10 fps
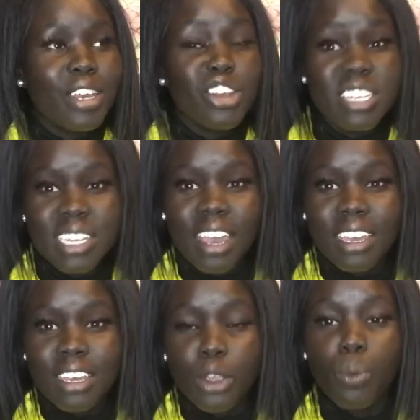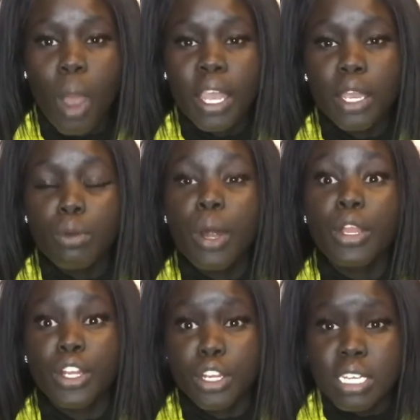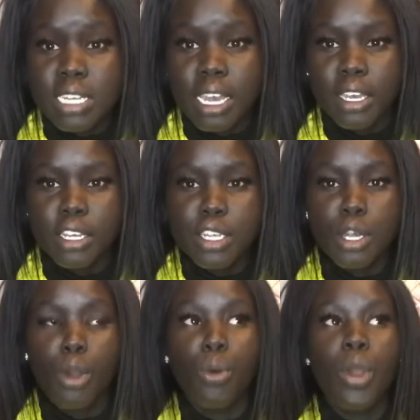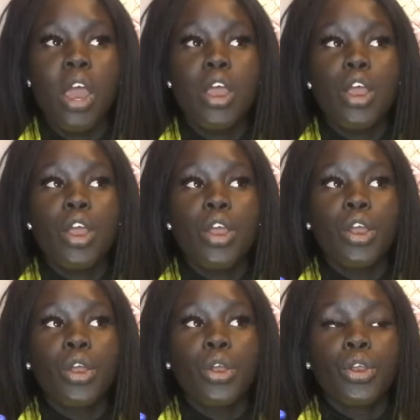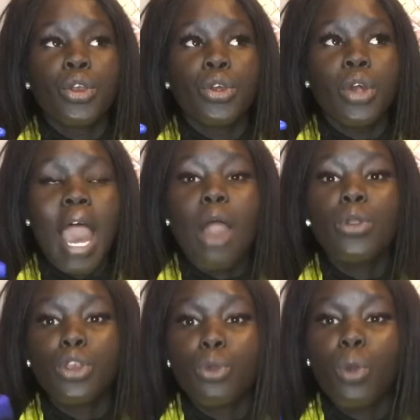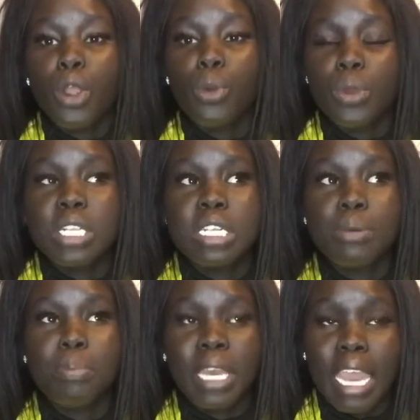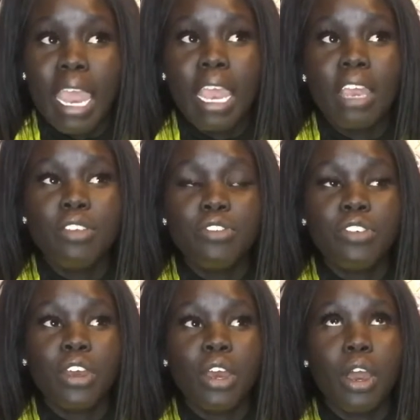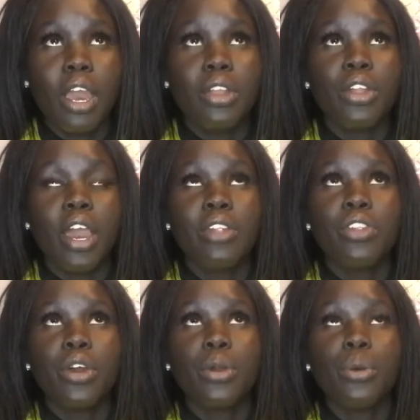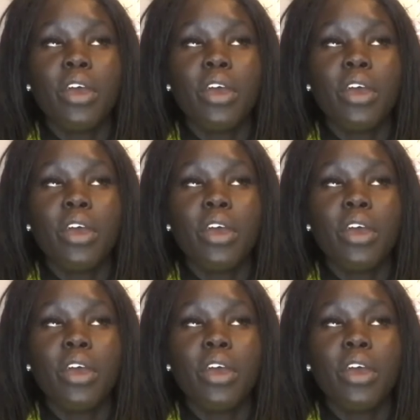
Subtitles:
you're sick. You're walking around and you're sick. So how you are going to behave and the